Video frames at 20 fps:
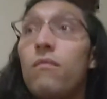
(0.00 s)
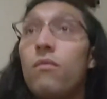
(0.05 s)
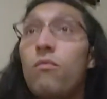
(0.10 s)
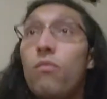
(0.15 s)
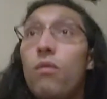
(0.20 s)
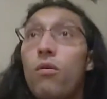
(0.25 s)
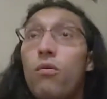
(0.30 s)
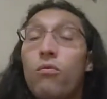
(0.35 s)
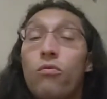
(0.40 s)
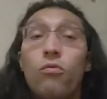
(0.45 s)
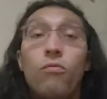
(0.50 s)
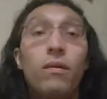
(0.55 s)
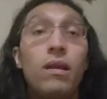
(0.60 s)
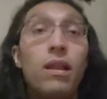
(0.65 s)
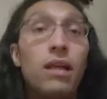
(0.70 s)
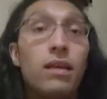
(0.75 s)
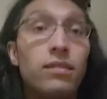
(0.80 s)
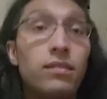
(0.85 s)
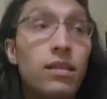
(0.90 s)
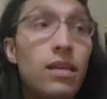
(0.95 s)

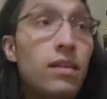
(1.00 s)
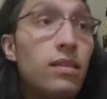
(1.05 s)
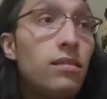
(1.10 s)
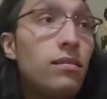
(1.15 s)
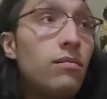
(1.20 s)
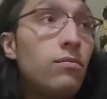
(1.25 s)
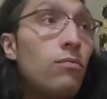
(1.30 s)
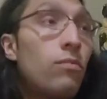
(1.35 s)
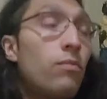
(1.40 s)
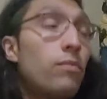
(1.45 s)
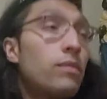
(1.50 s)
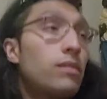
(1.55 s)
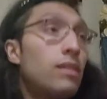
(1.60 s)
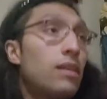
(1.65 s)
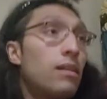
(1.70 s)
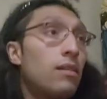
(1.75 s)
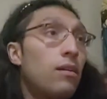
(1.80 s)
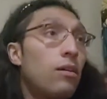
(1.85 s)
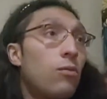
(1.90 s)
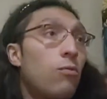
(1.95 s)
Orumila says. Well, what's
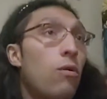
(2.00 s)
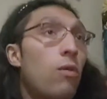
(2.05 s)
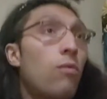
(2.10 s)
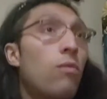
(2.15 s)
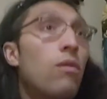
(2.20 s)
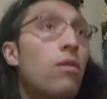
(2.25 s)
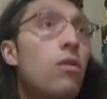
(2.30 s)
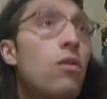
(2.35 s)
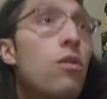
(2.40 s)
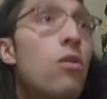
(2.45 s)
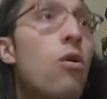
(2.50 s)
that? A quote.